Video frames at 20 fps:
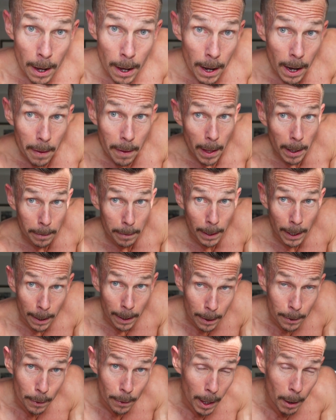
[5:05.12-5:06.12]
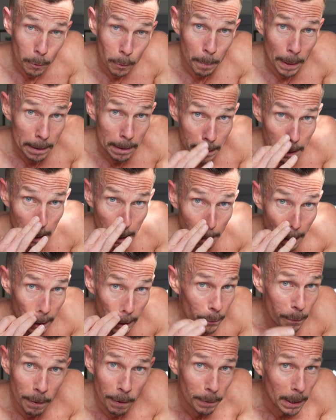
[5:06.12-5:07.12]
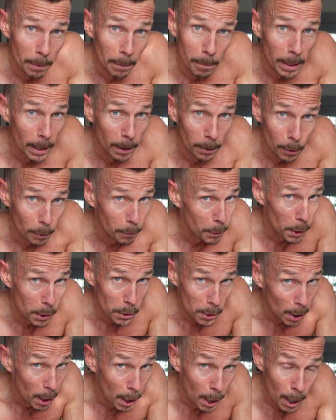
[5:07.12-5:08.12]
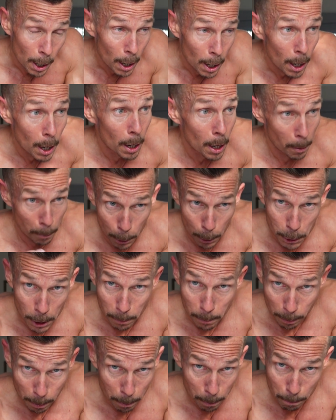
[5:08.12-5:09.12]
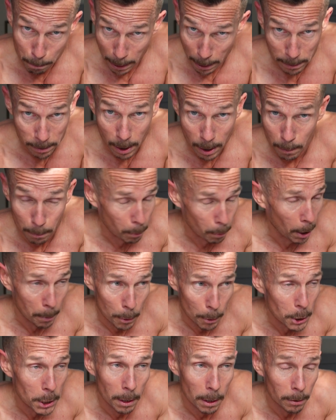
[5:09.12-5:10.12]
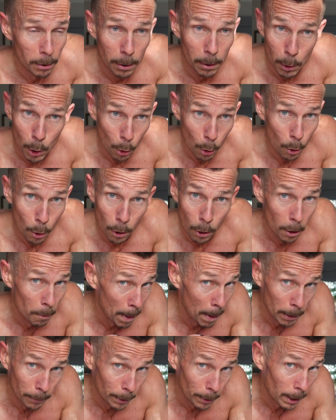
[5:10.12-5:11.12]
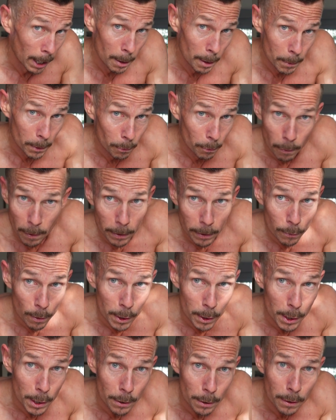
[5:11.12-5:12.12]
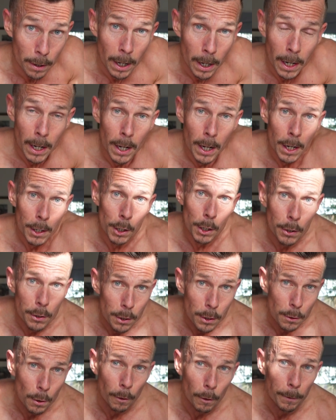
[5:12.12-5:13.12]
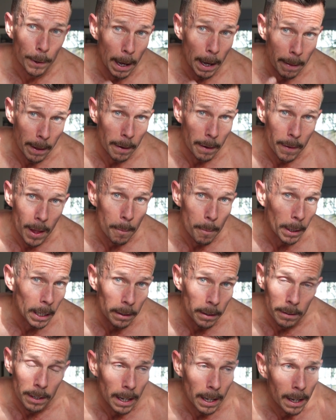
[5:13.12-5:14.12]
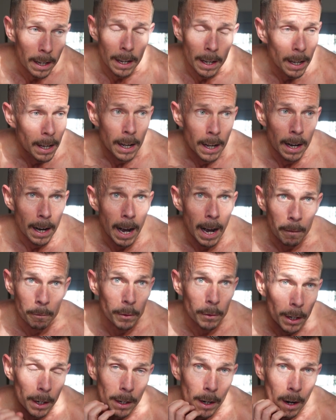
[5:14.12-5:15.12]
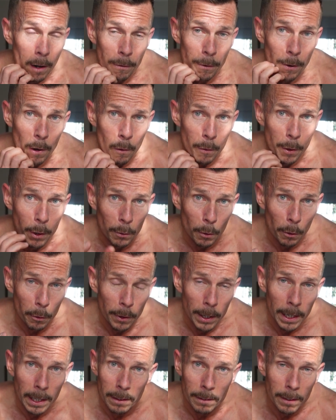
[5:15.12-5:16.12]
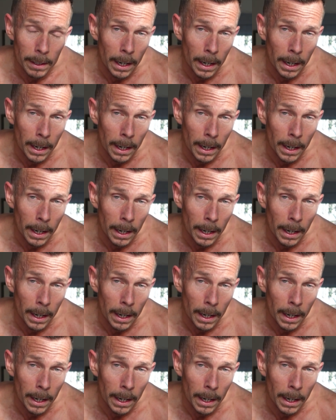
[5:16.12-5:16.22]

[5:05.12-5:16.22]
And that's it. So that was basically about 15 minutes of just push-ups, push-ups, core, mountain climbers, reverse crunches, just to sort of get that in there because I haven't done enough of those sort of things.